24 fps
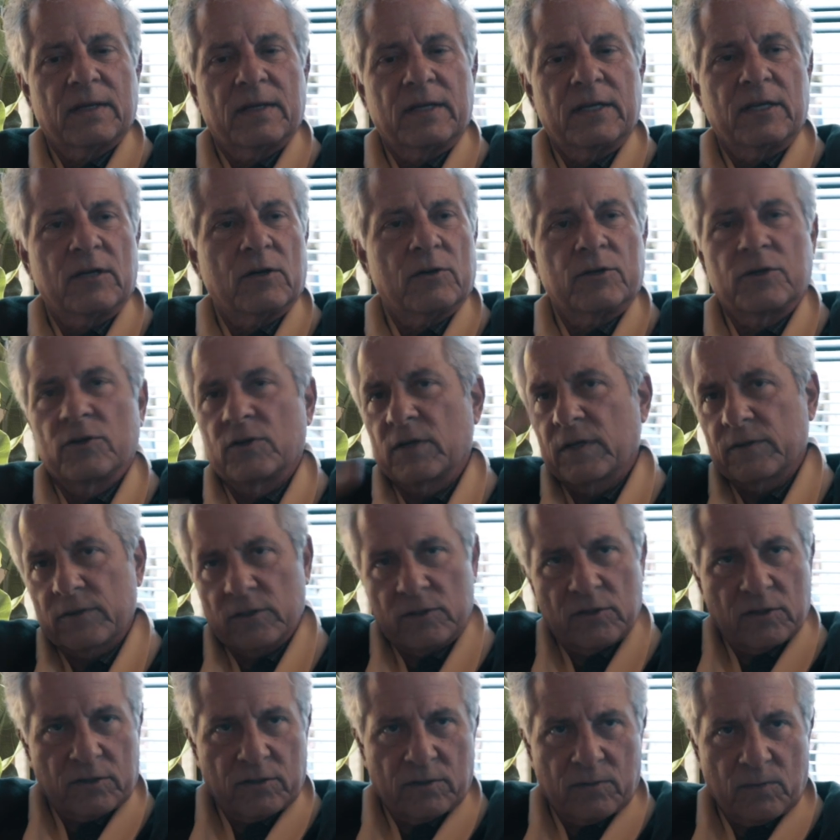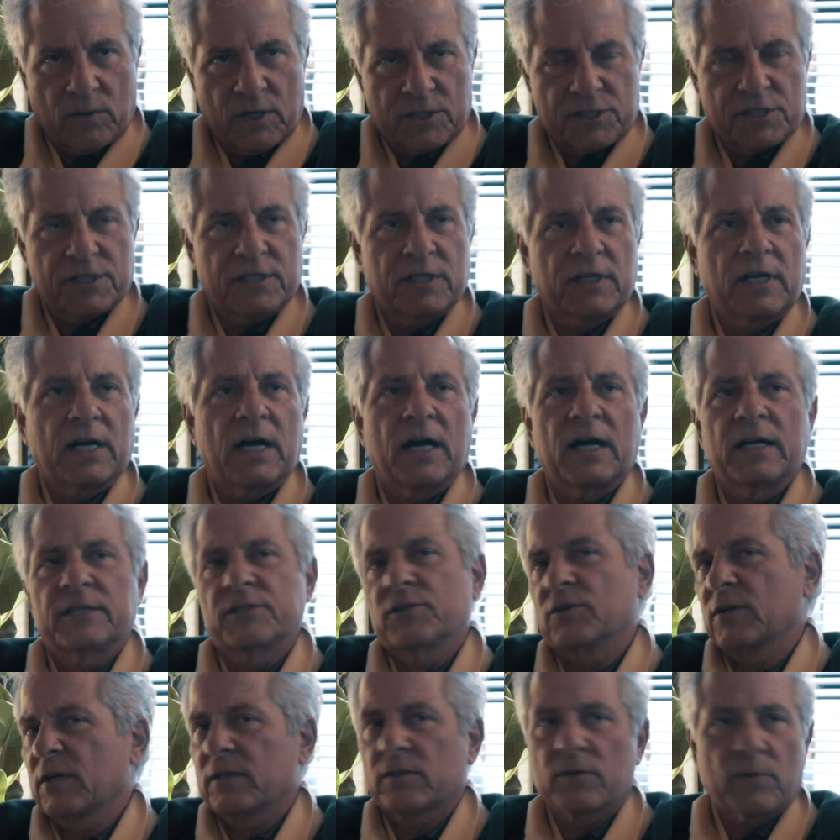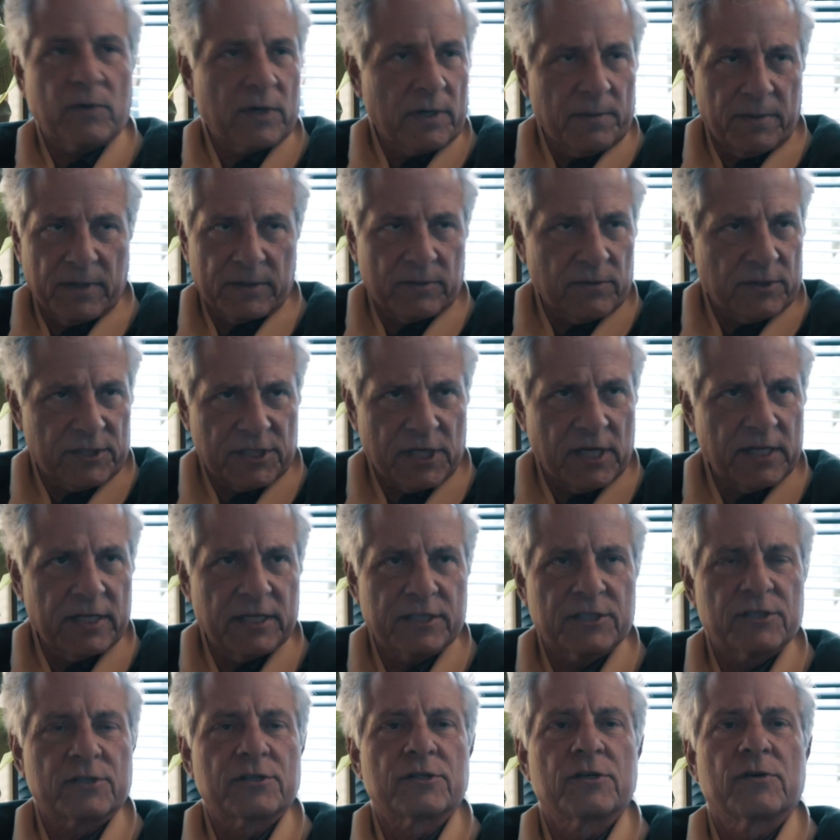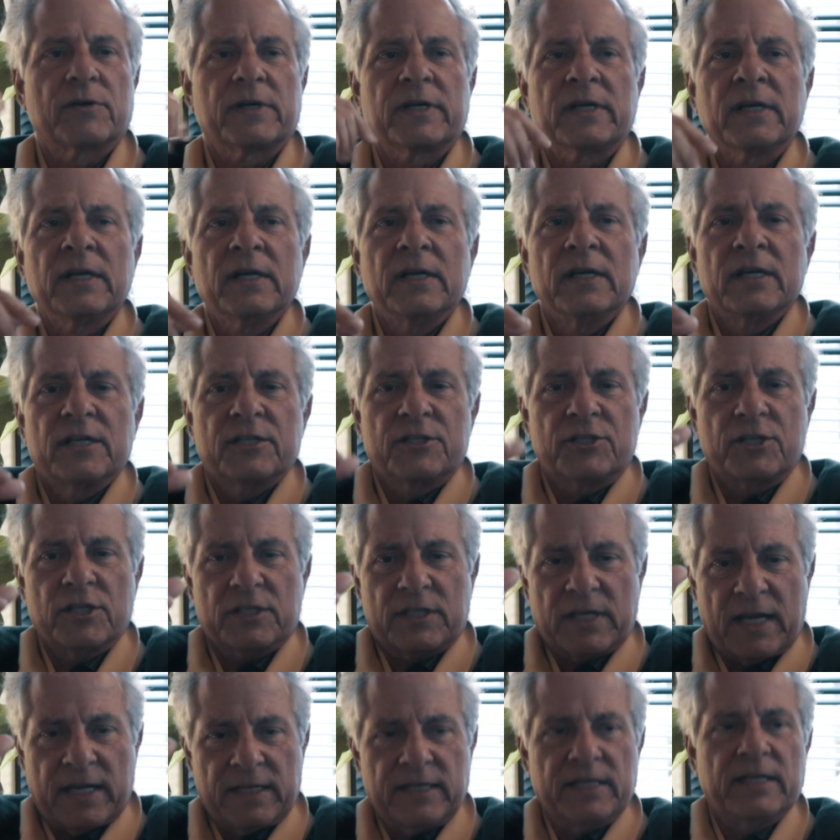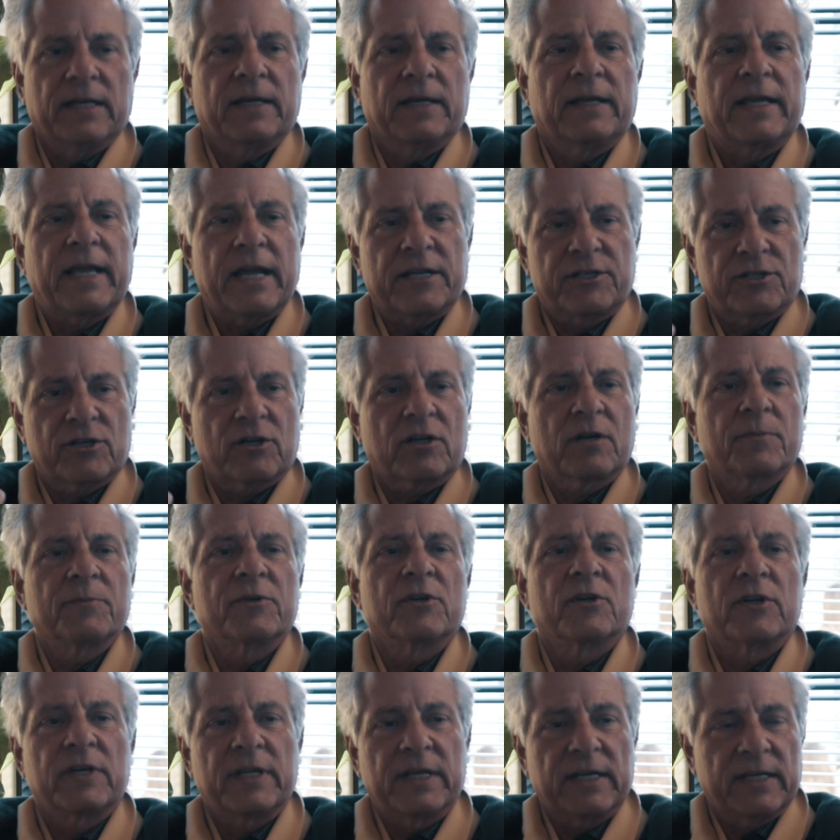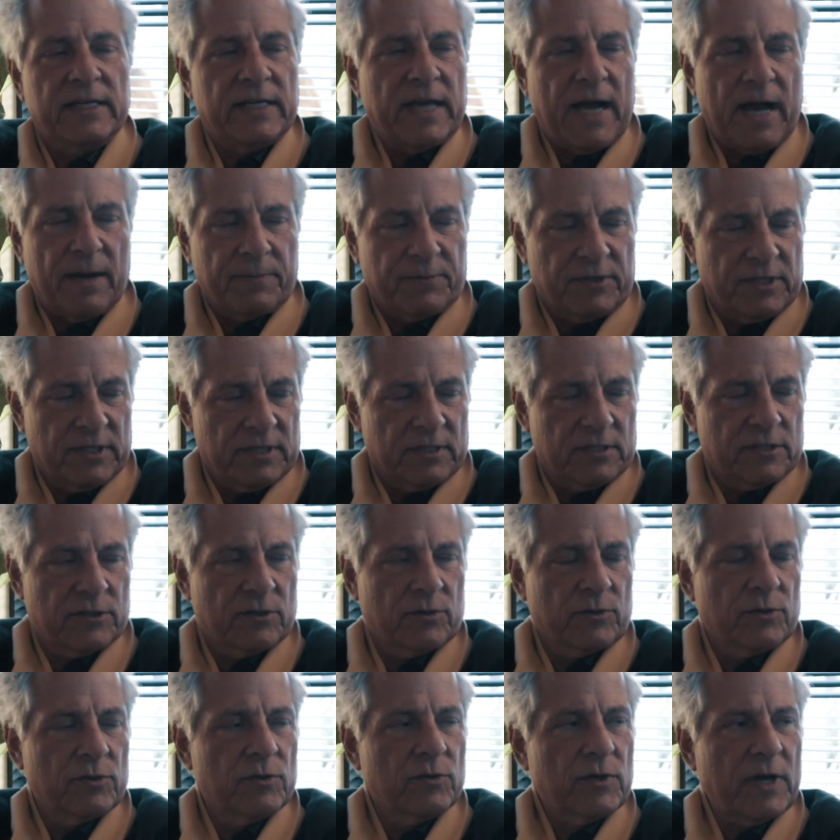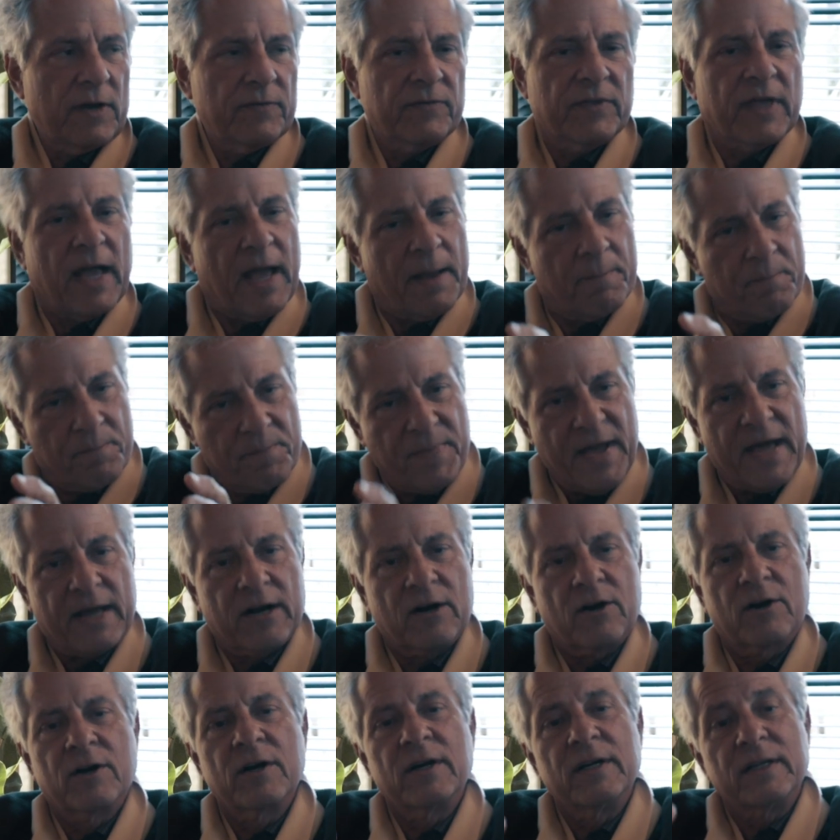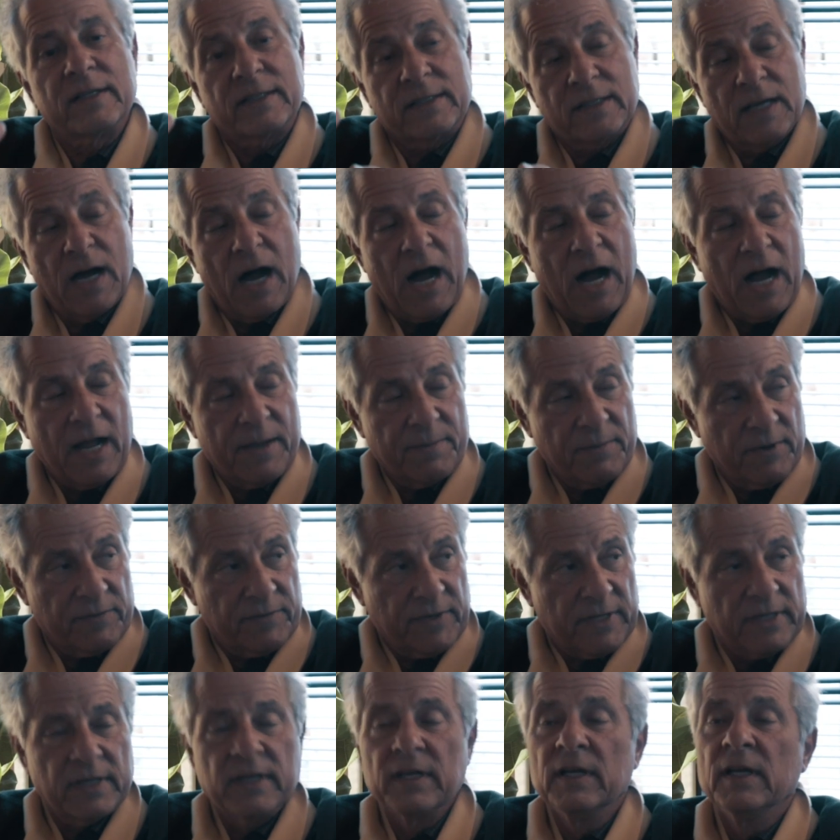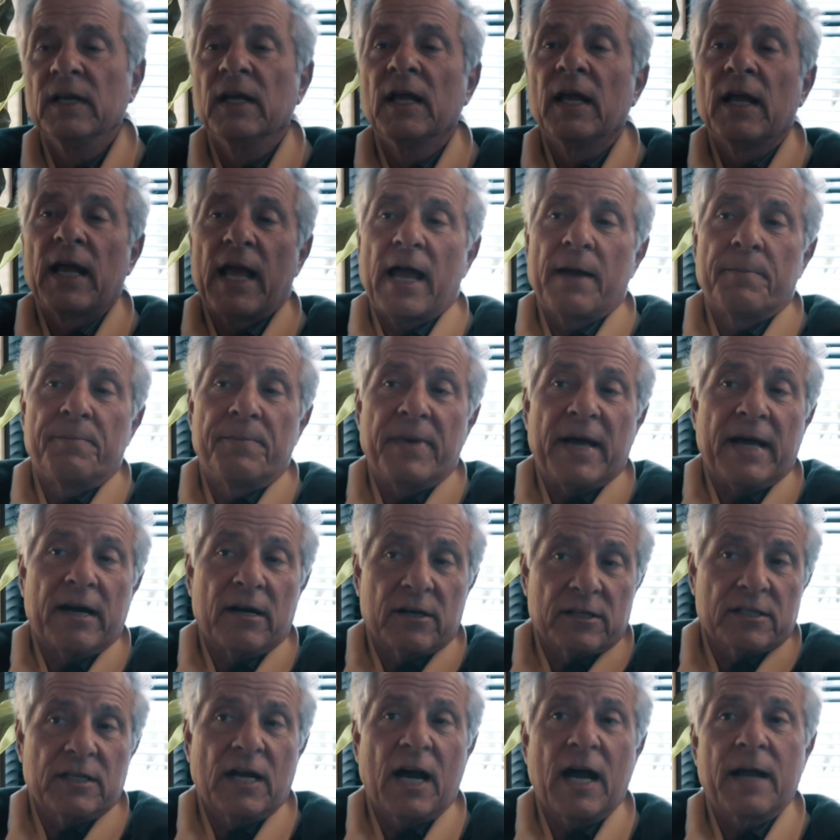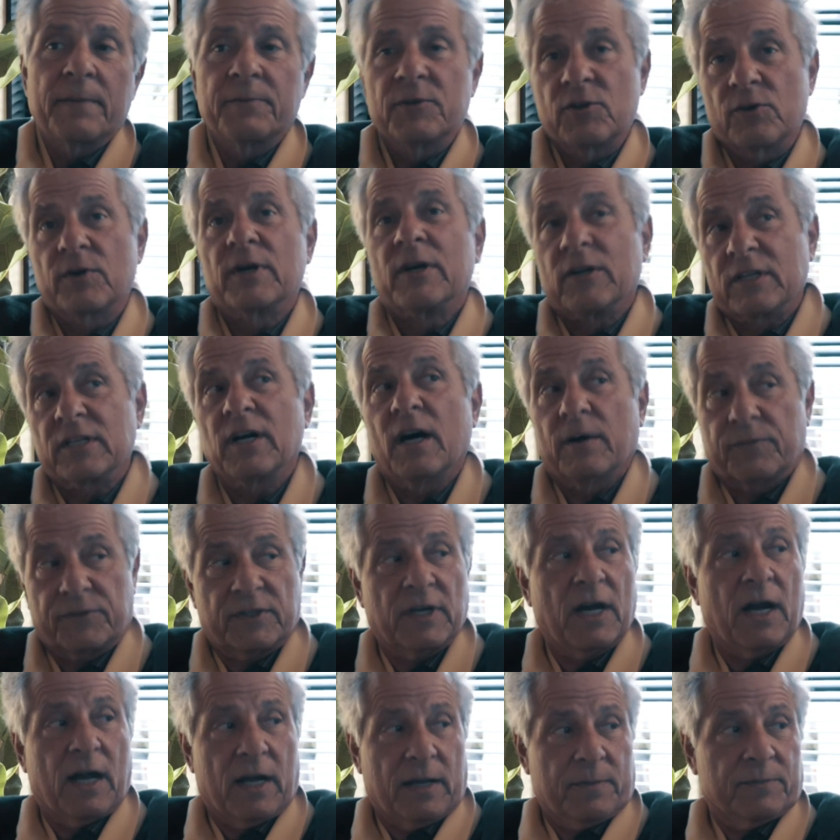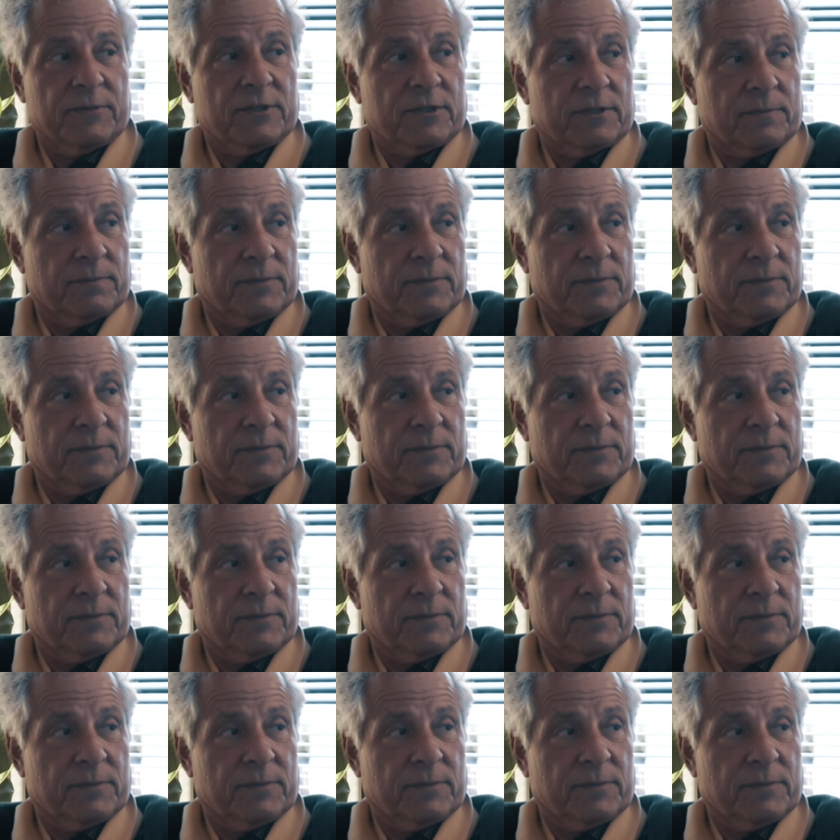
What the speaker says: You don't have to talk to the Washington guys. You don't have to worry about what the Chinese are doing. Just get your community adapted so you have a better time of it. A better time during tough times.